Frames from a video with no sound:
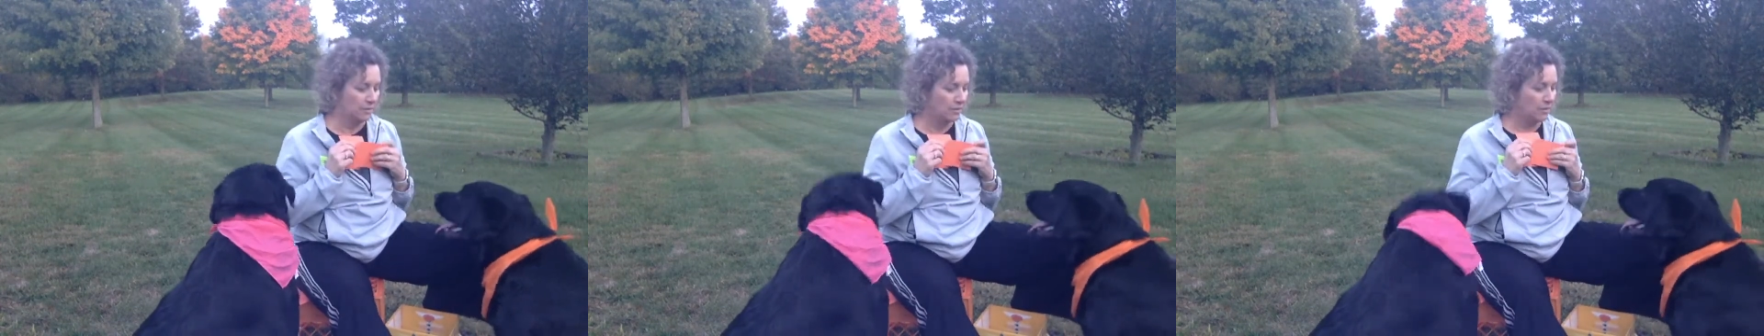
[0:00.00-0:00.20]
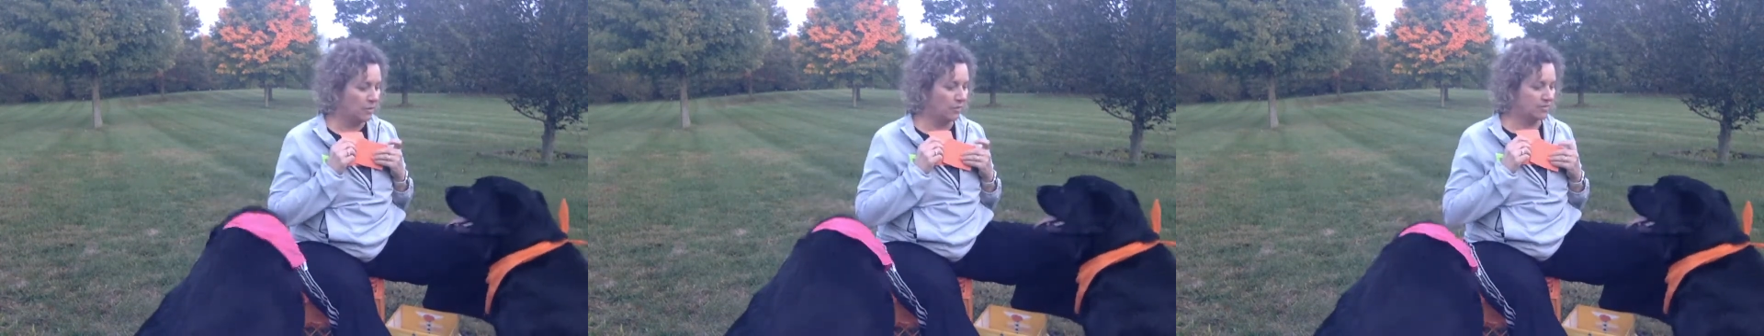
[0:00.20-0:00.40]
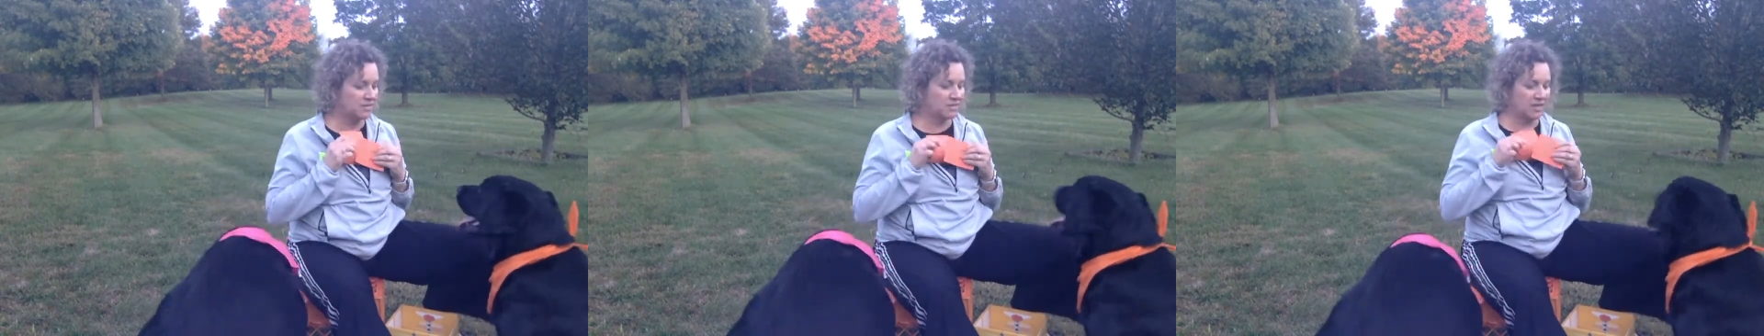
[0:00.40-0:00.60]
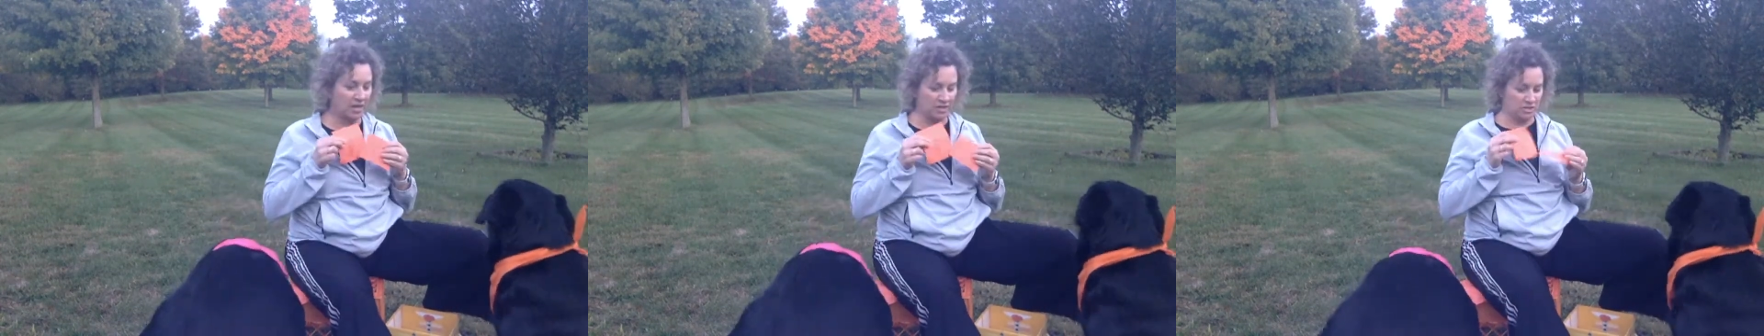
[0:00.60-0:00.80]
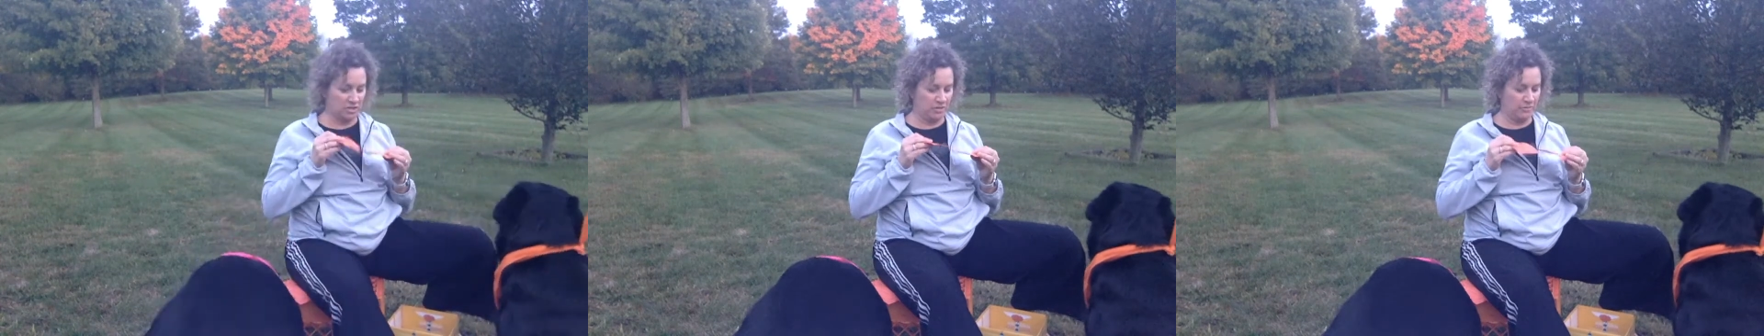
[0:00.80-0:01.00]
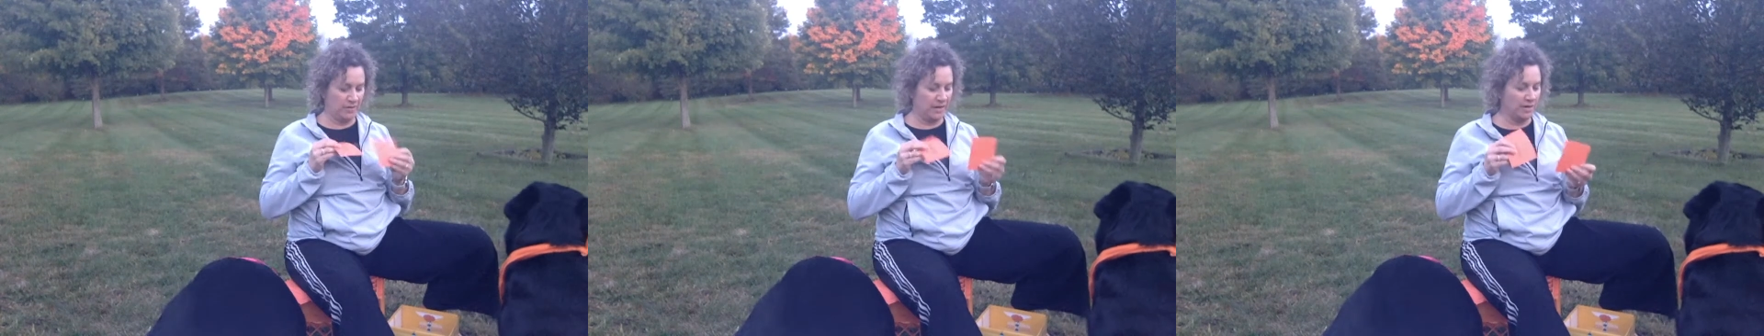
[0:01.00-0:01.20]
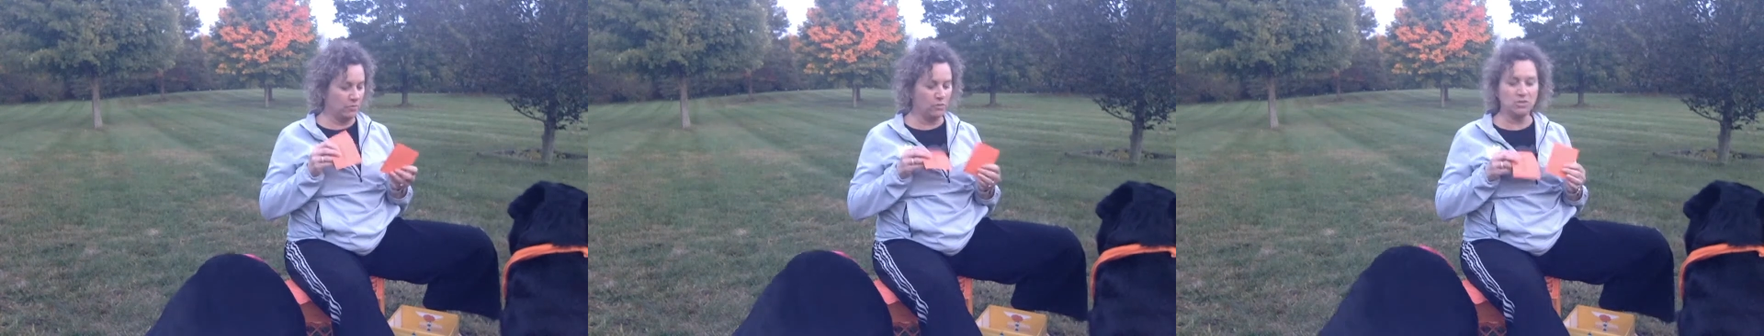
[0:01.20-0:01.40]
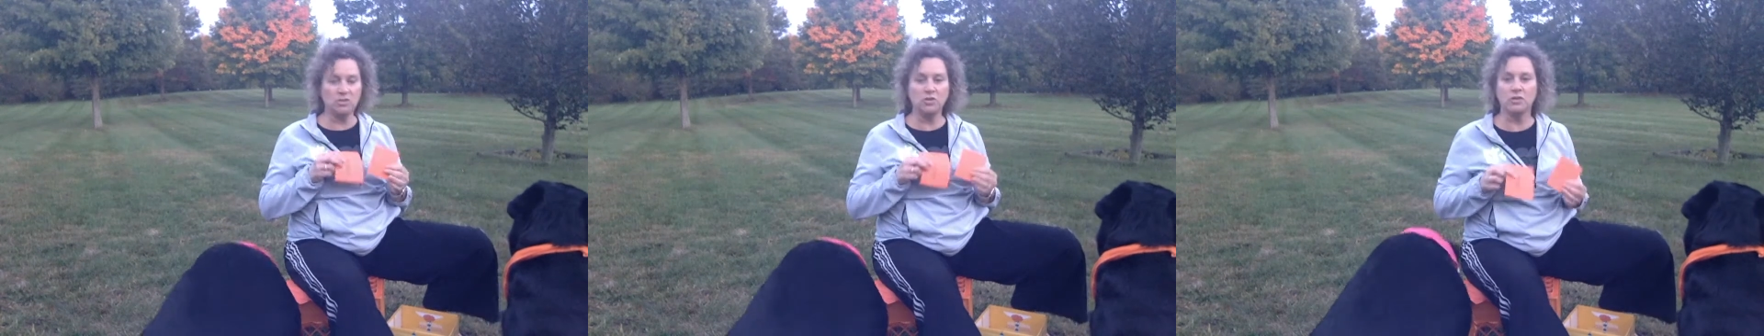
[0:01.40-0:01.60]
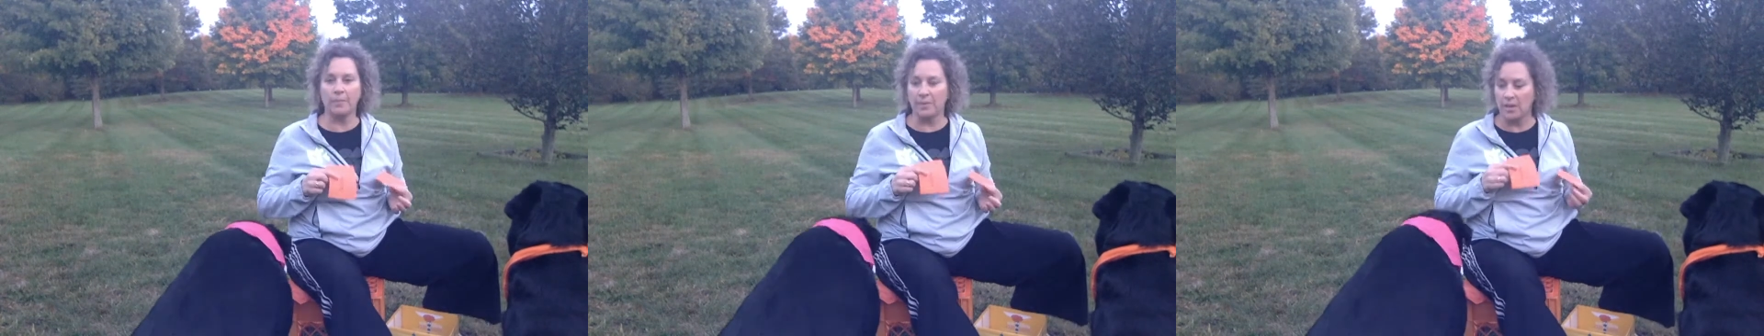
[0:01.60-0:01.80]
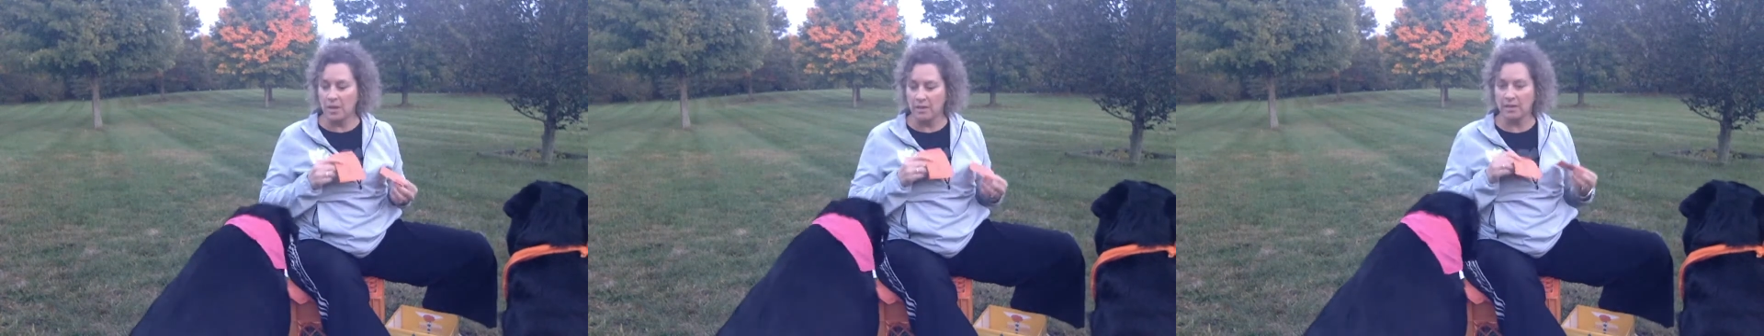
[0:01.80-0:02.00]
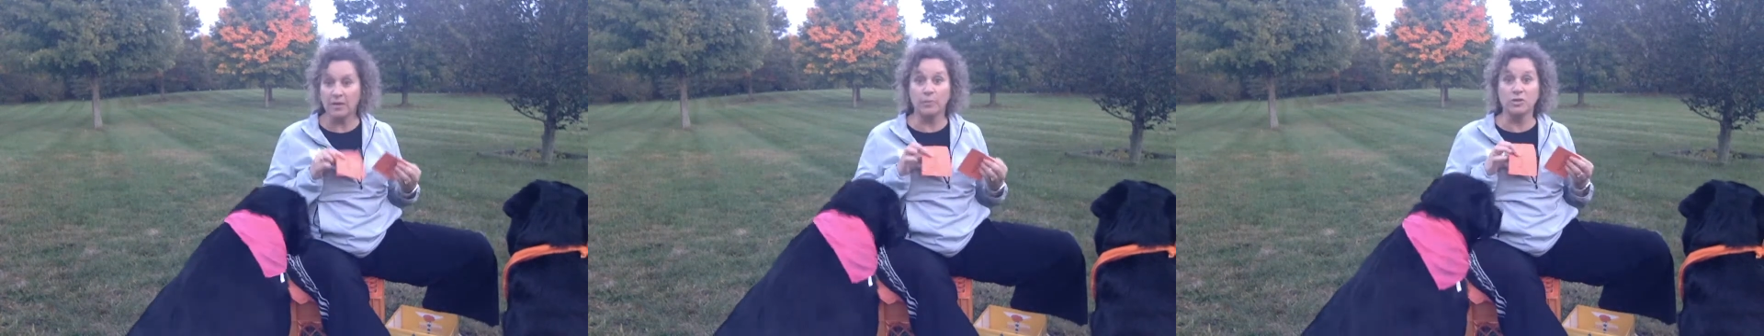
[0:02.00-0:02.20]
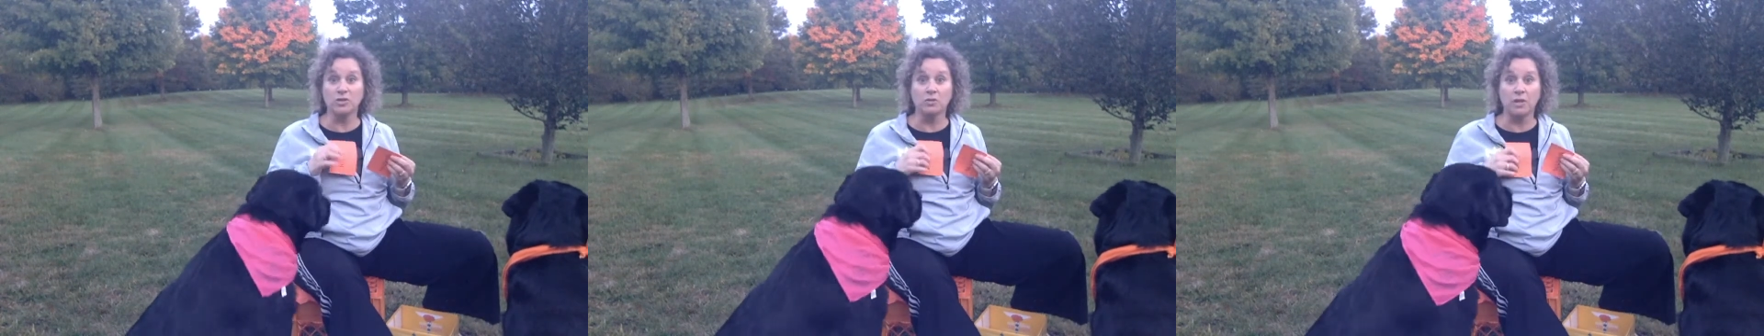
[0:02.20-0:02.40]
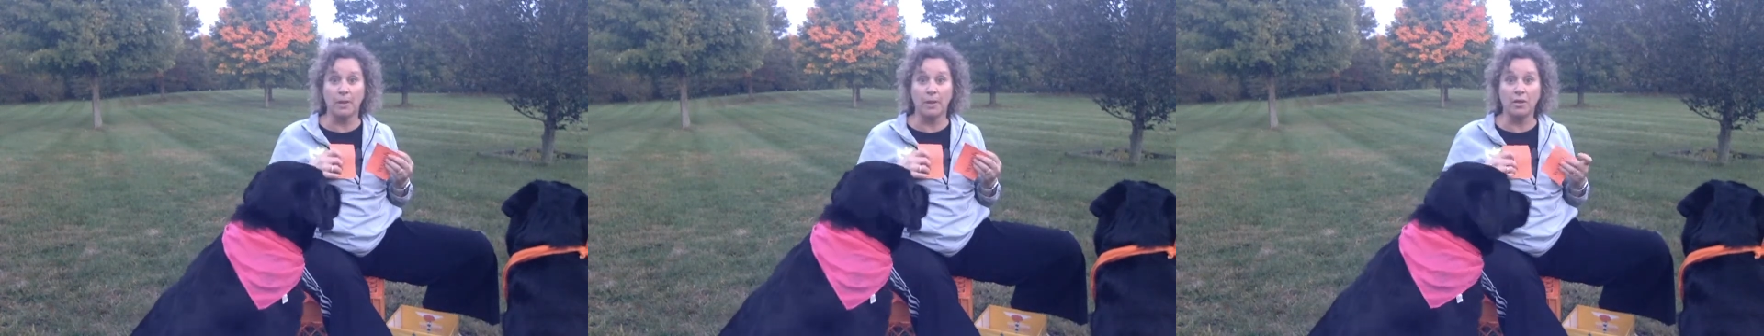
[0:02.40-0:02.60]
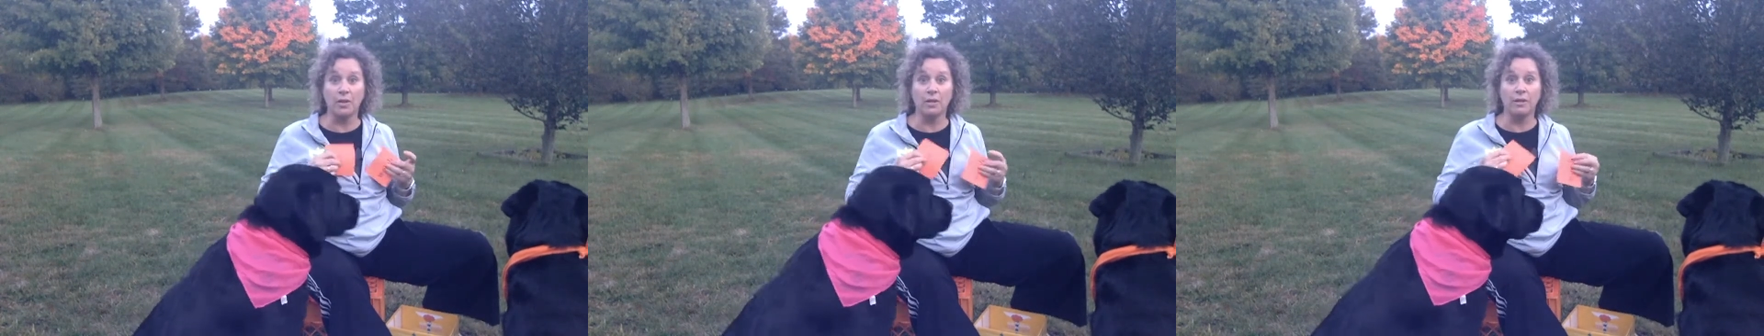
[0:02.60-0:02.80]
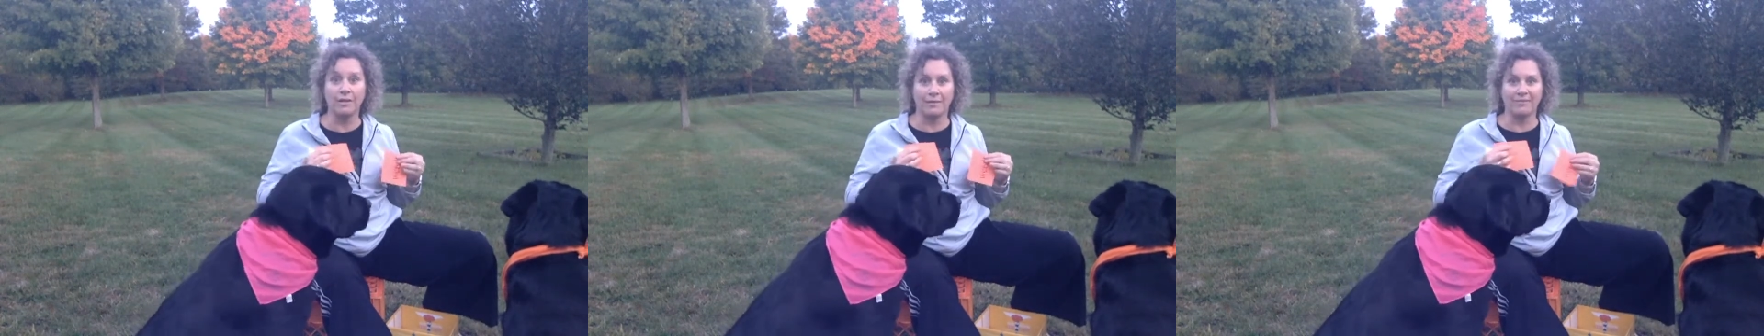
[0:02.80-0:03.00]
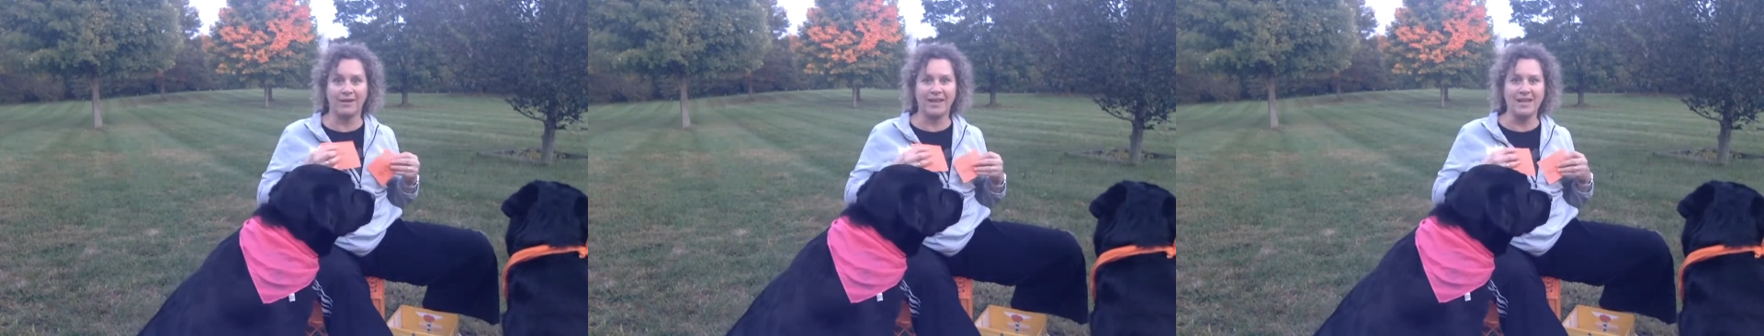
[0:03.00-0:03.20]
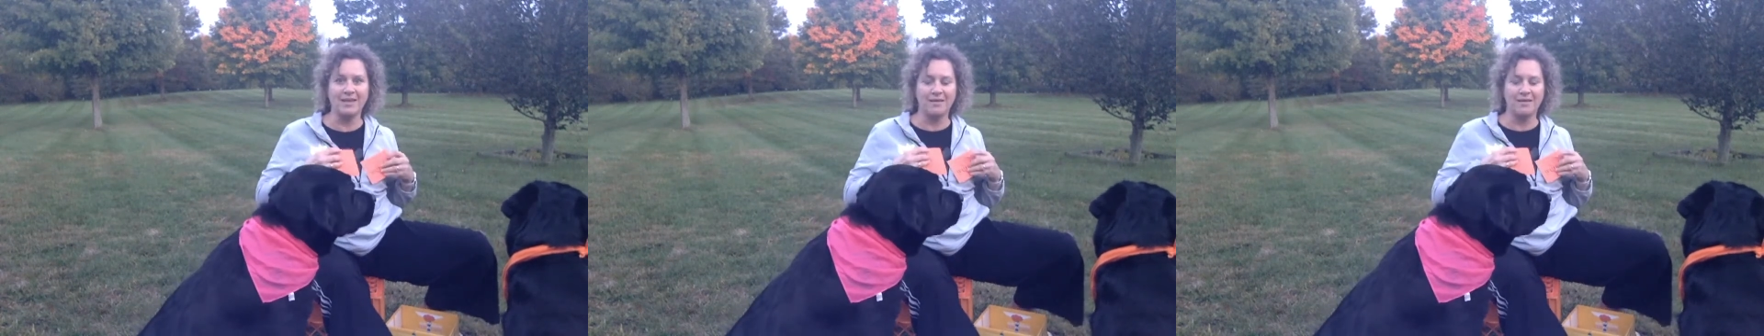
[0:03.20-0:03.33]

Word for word: Who wants to touch? Ready? We'll do double. Can we do double? Ready?